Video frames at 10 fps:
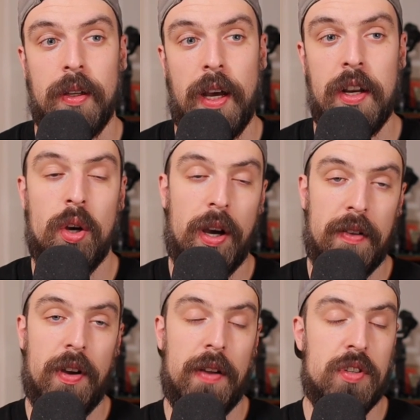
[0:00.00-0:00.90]
I know
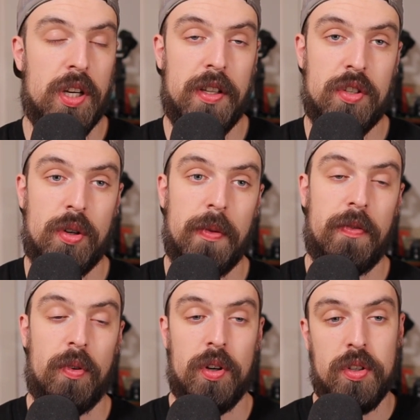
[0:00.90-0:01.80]
I've shared this story
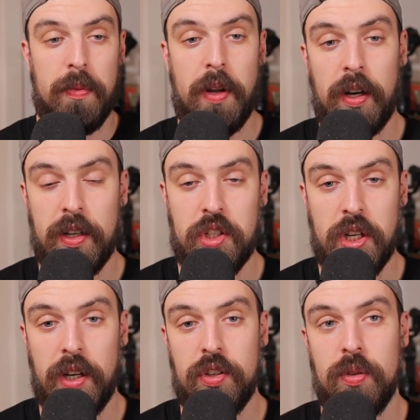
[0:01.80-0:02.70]
before, so I'm not going to
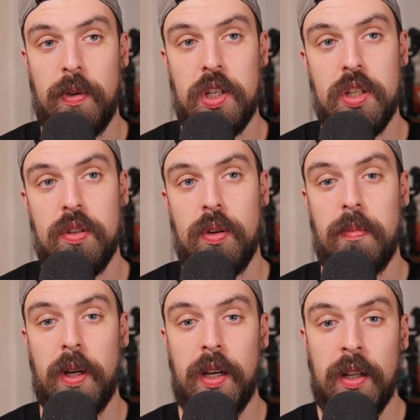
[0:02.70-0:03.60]
share too much into it,
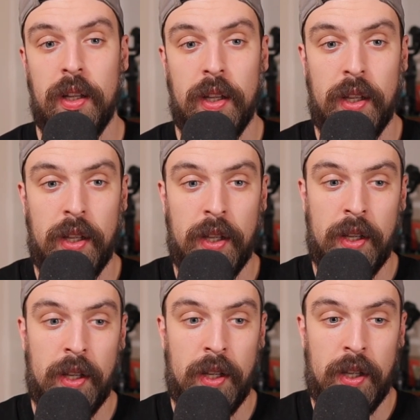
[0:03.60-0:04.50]
but
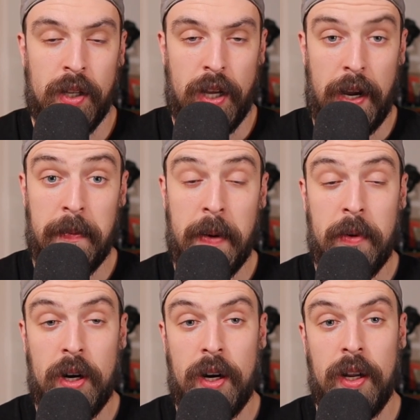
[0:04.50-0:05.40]
I
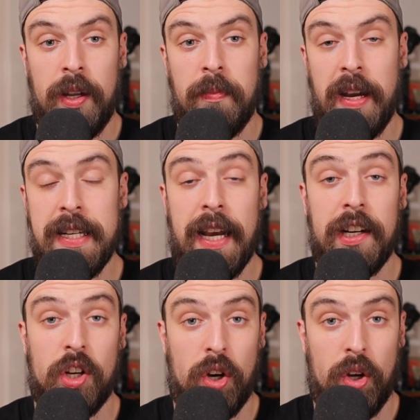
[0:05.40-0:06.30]
remember my
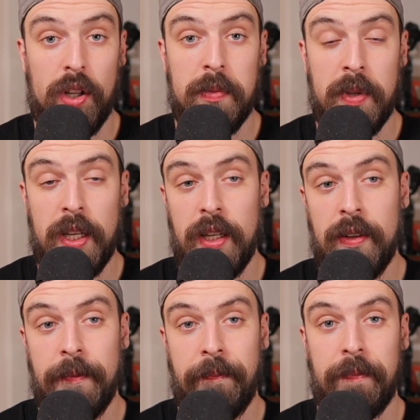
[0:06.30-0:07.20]
dad calling me.
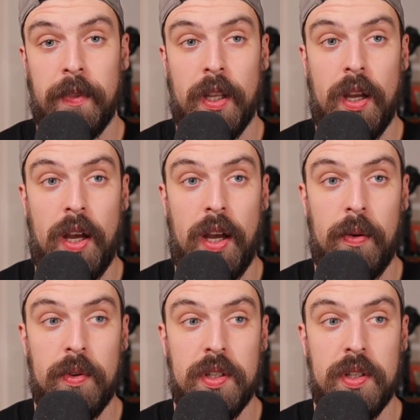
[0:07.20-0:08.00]
I